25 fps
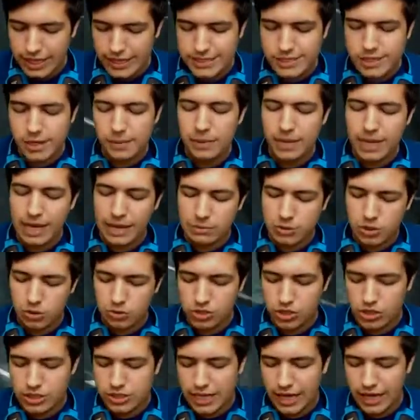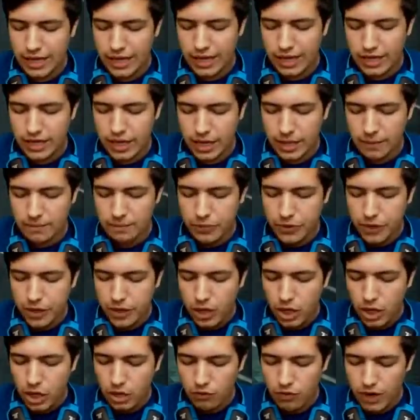In some games, you'll just get, like, a
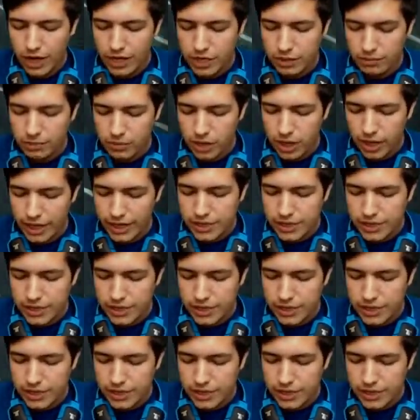random